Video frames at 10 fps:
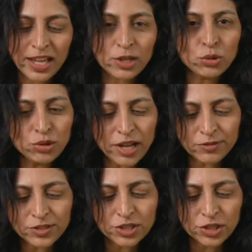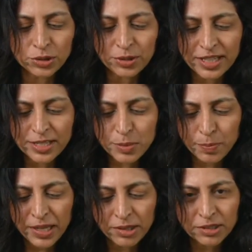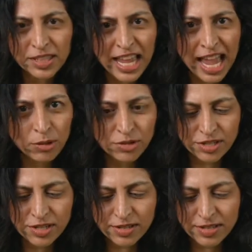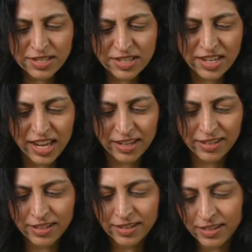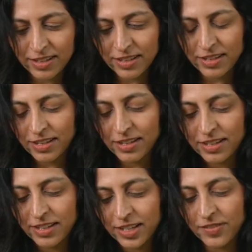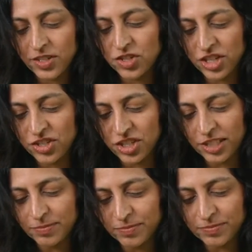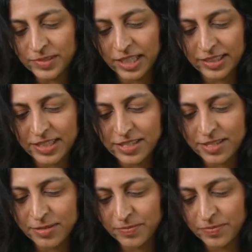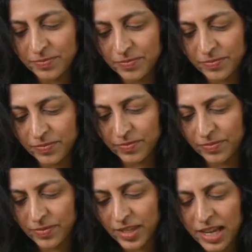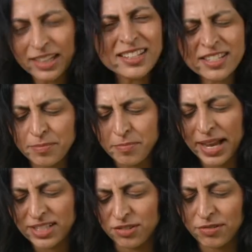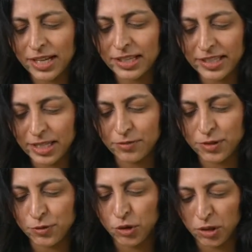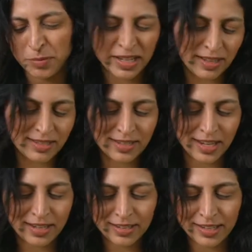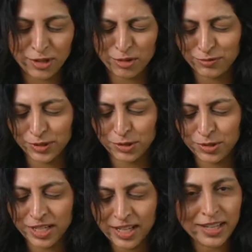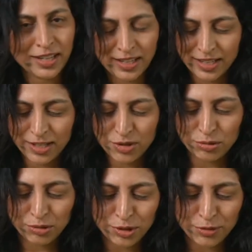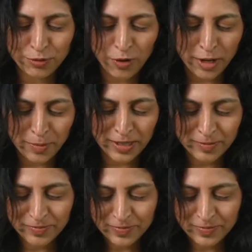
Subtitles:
And all you have to do is peel the outer skin of the ginger like this. And it doesn't matter really if you've got a bit of the skin in your food. It's all good fibre.